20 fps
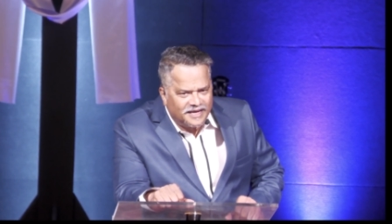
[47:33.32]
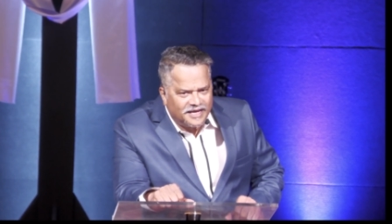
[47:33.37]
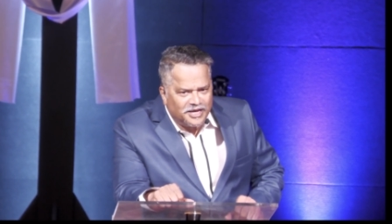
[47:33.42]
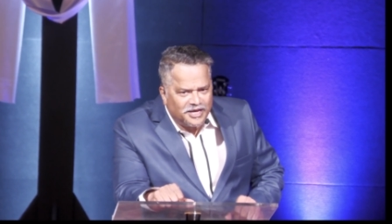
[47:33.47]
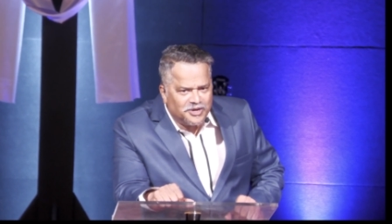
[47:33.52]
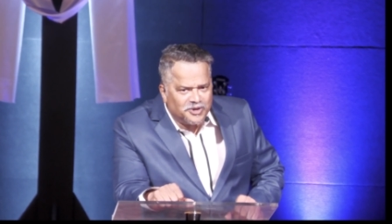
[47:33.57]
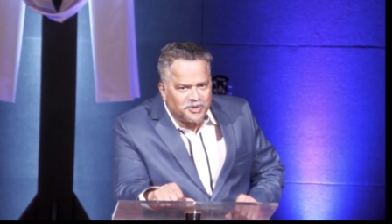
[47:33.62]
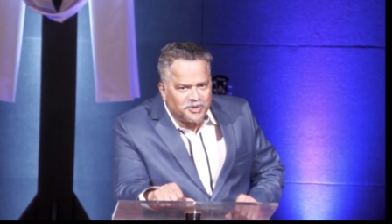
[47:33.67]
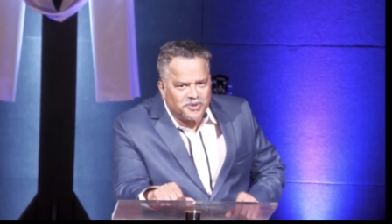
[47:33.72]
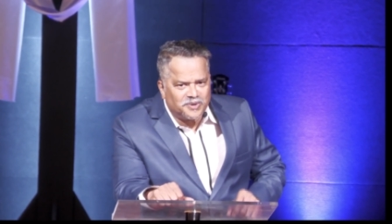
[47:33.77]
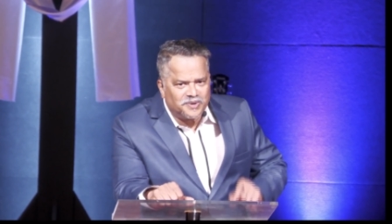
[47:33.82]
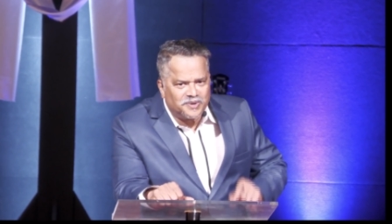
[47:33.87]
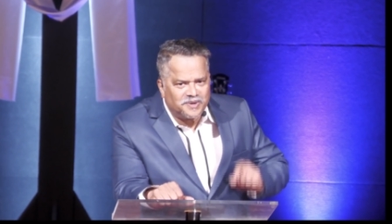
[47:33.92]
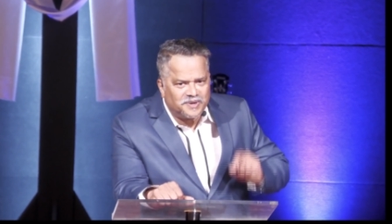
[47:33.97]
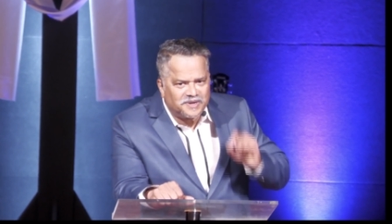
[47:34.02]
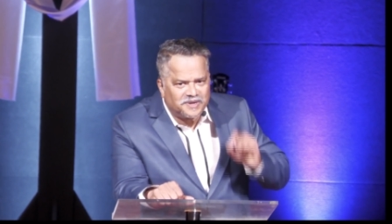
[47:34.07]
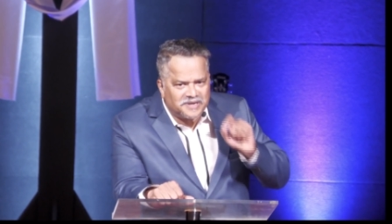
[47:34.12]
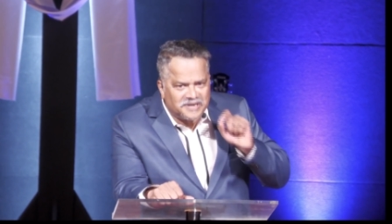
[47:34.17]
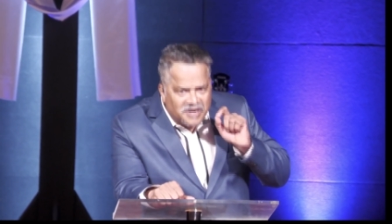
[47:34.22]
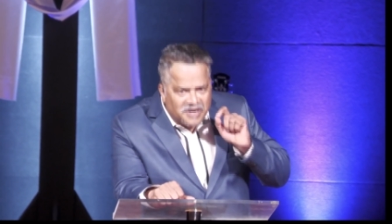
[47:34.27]
You know,
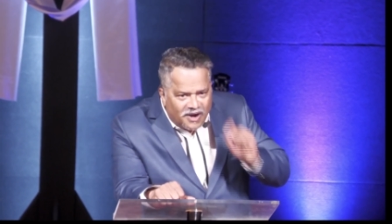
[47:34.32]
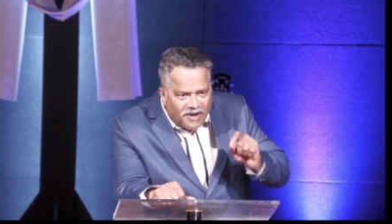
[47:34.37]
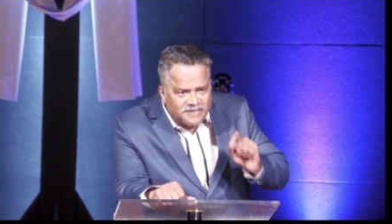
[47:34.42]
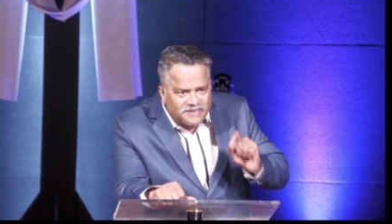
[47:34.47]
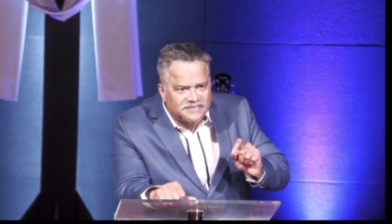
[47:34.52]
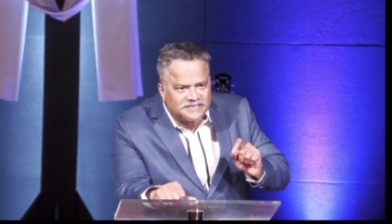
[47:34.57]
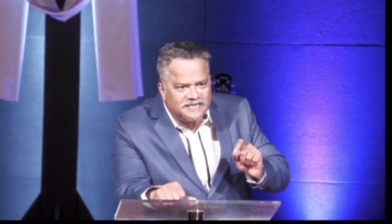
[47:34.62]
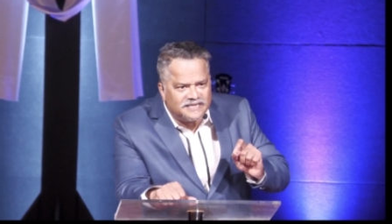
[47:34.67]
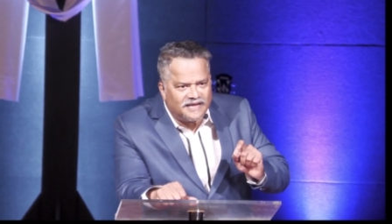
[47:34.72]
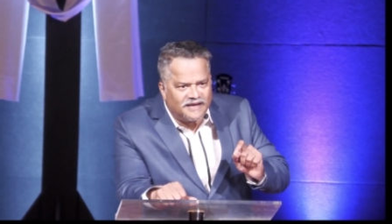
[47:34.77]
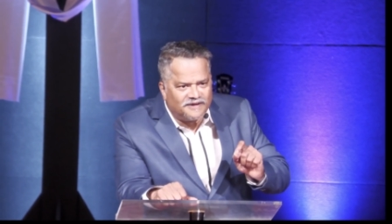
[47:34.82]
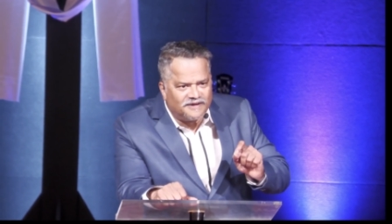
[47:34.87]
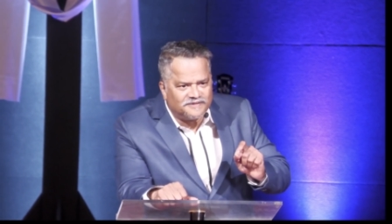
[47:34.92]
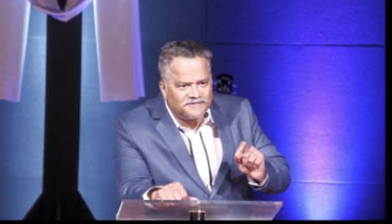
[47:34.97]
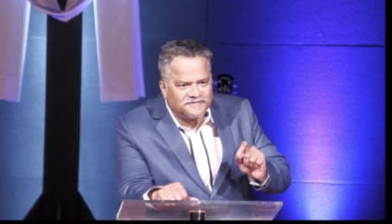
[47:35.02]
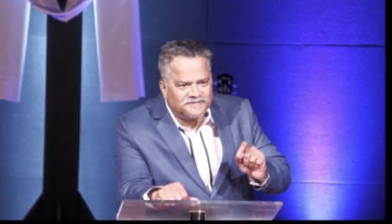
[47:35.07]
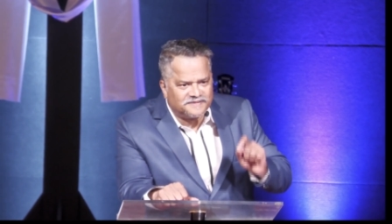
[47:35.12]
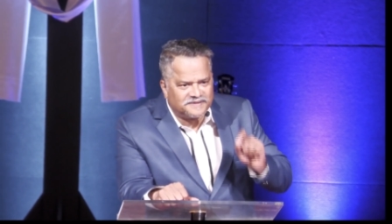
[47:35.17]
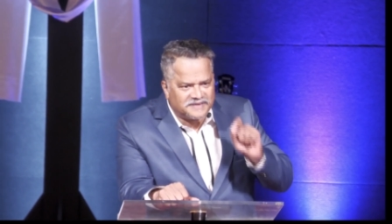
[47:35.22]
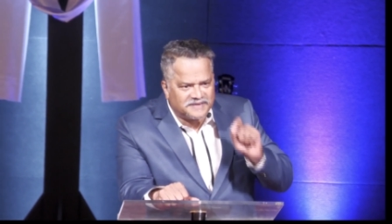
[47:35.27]
God's love
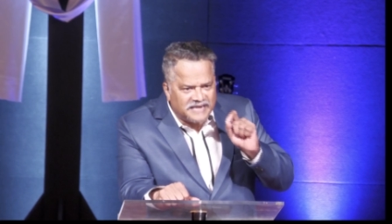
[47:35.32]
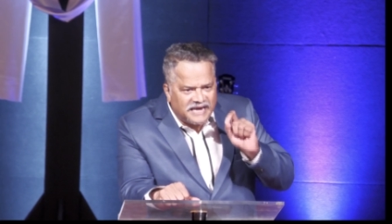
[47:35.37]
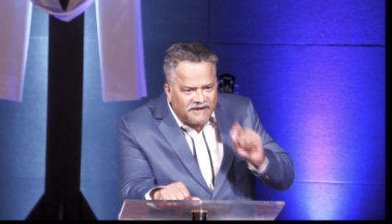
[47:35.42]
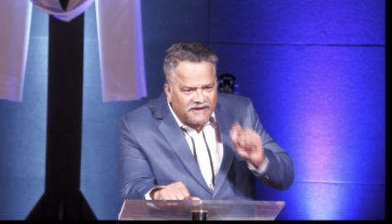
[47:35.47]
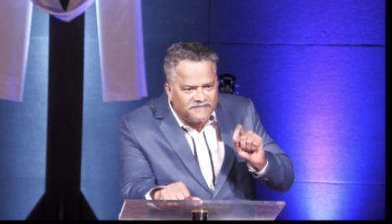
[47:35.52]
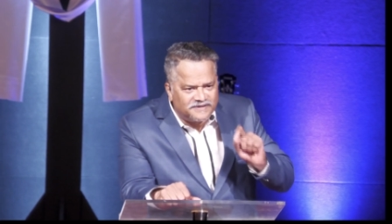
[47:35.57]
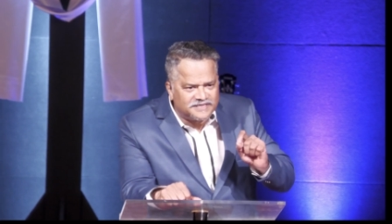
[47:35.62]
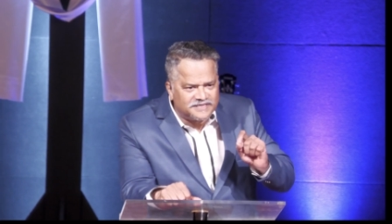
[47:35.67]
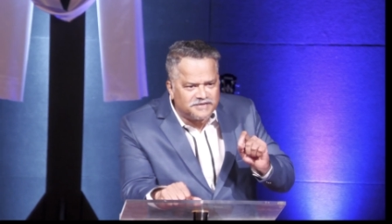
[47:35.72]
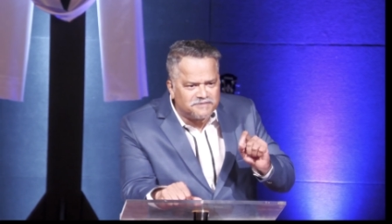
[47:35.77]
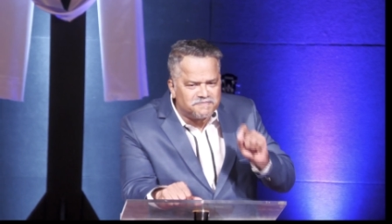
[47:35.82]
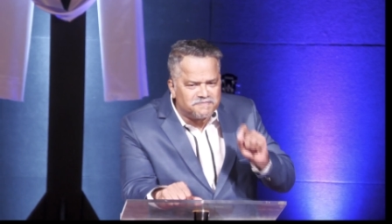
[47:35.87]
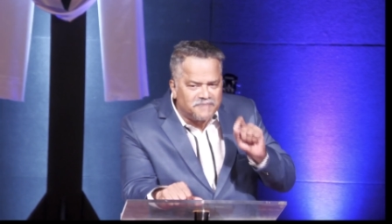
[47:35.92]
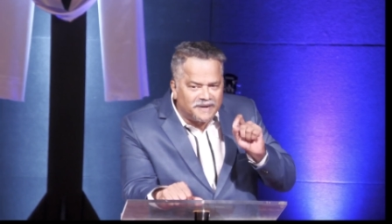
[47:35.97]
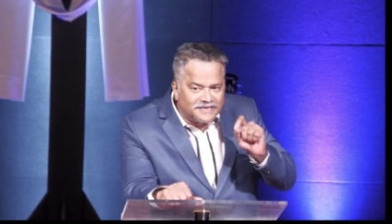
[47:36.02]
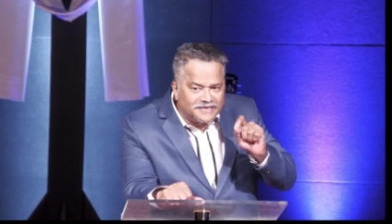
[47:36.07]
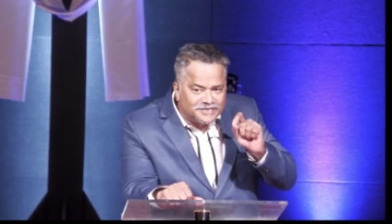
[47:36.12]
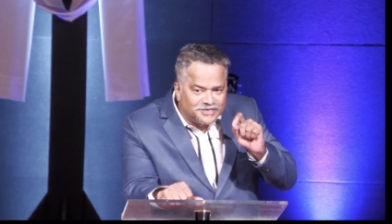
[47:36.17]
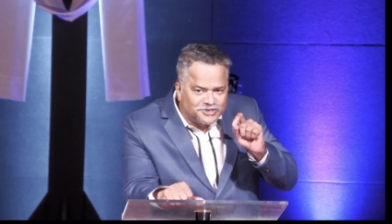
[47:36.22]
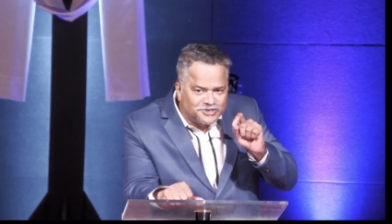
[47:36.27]
covers the
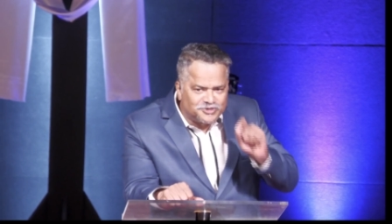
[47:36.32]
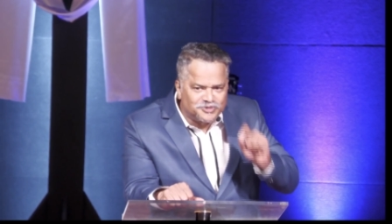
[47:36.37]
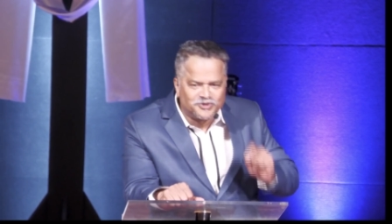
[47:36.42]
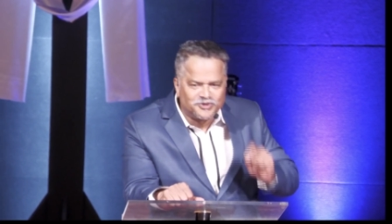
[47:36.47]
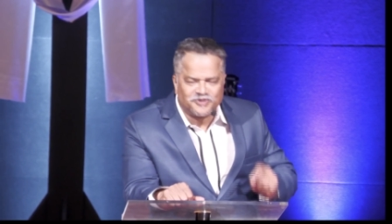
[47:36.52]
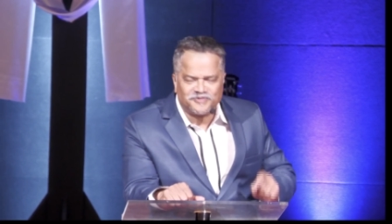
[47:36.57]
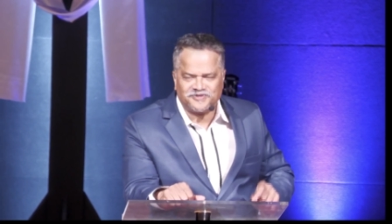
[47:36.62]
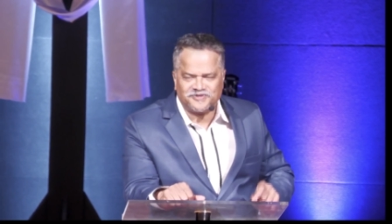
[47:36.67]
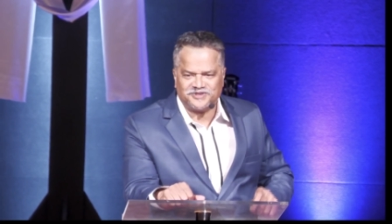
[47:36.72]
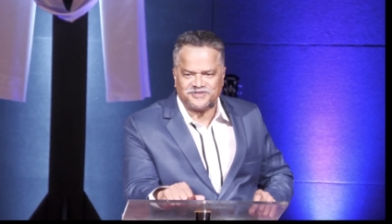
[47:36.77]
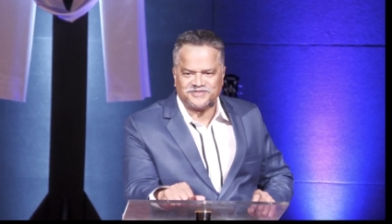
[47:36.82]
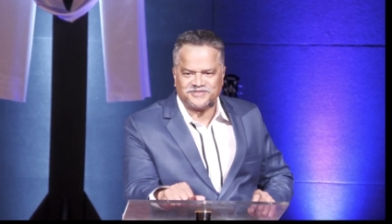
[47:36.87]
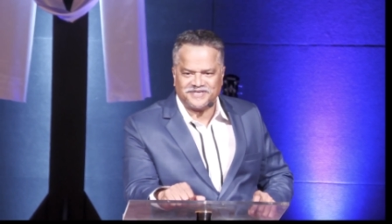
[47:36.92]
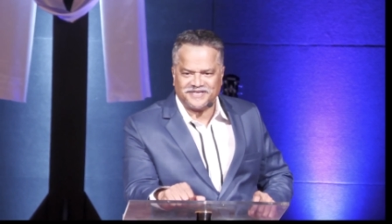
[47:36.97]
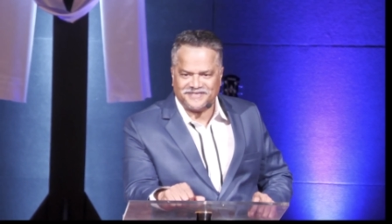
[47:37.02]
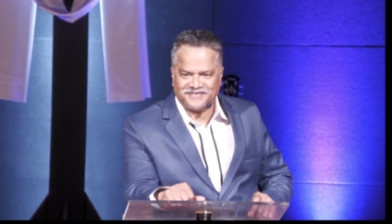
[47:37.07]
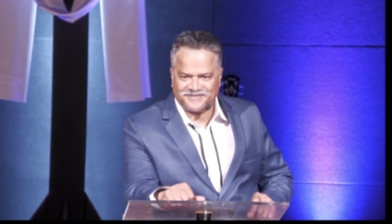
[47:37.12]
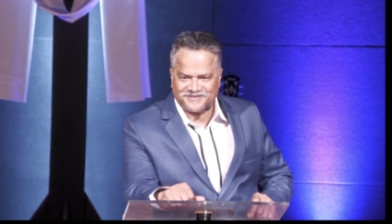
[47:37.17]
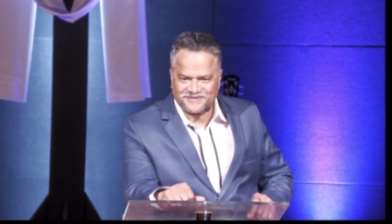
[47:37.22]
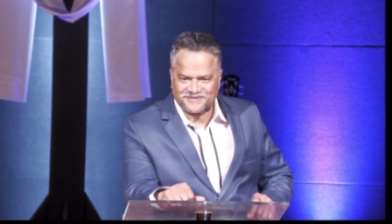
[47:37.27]
multitude of your
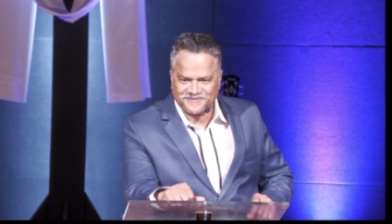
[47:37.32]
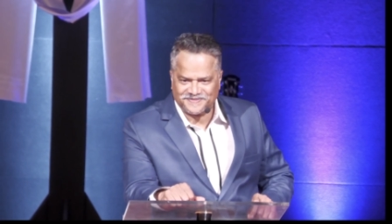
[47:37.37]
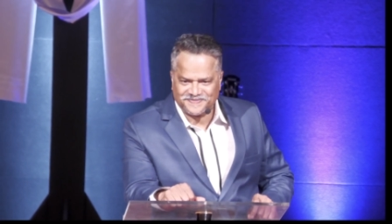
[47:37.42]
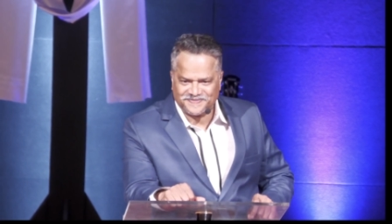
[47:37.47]
sins.